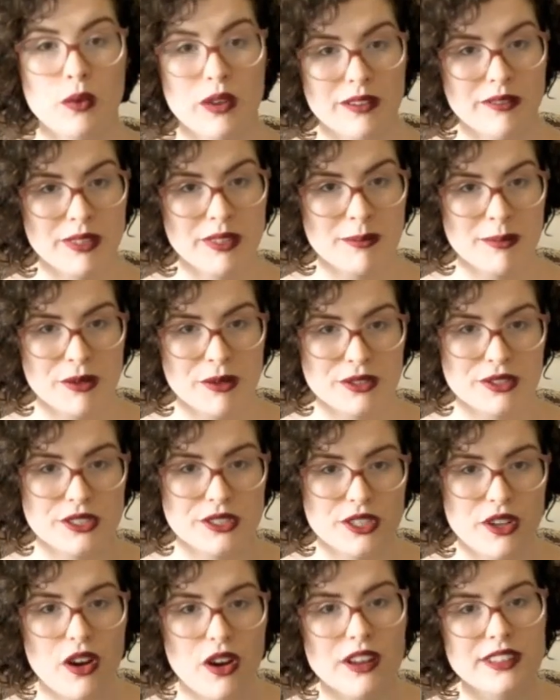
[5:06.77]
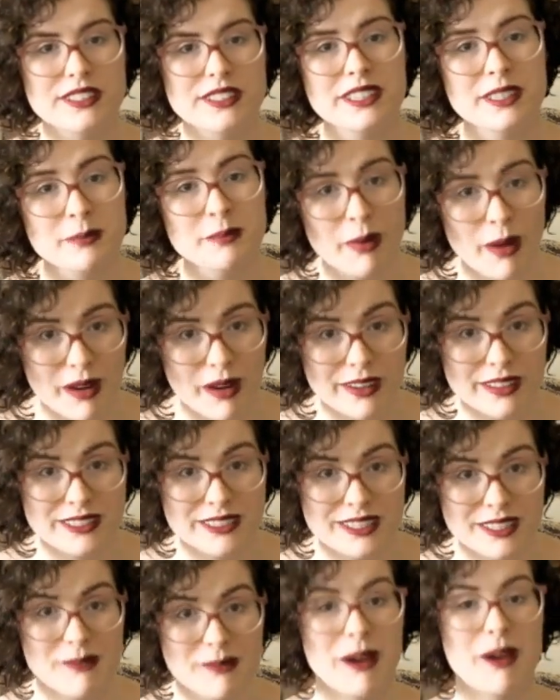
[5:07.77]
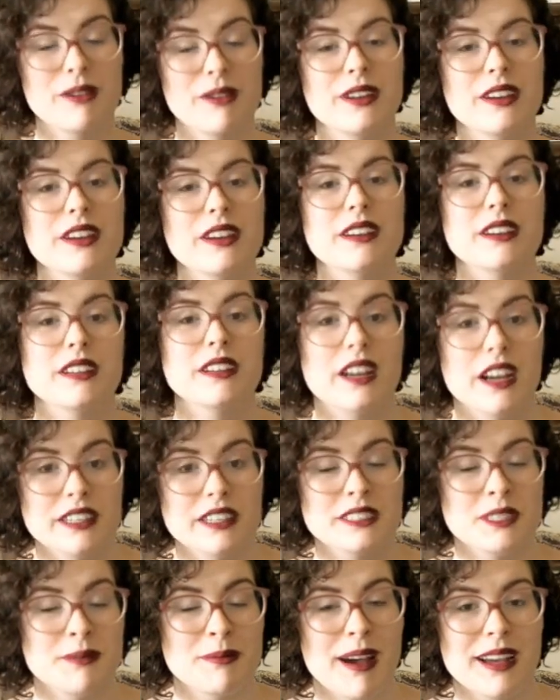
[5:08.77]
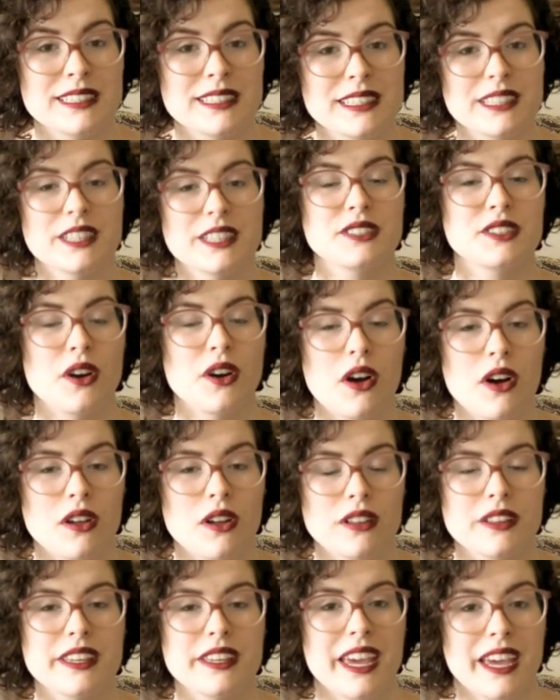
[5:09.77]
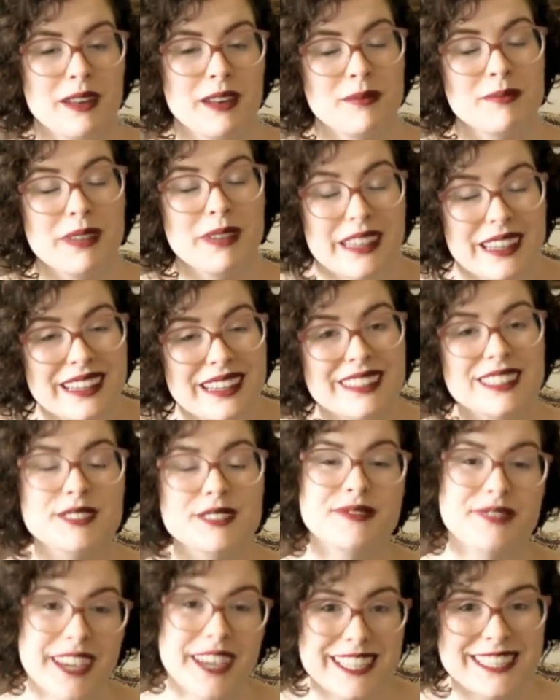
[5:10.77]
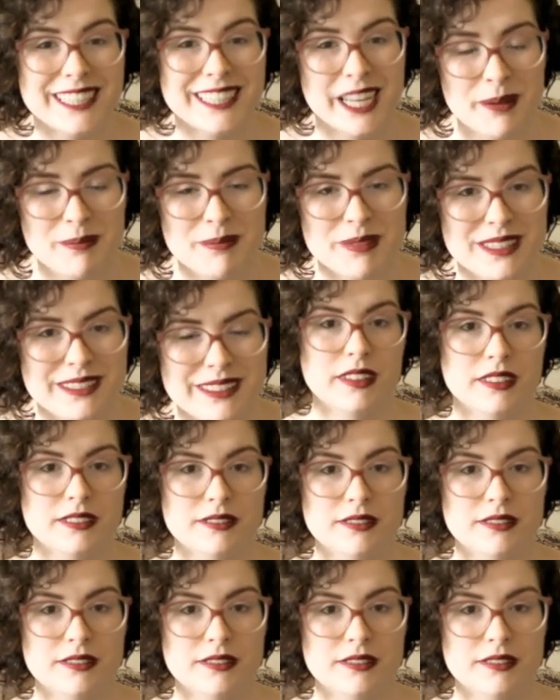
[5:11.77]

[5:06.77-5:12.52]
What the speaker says: one of the most daunting parts about customizing a doll can be face-ups.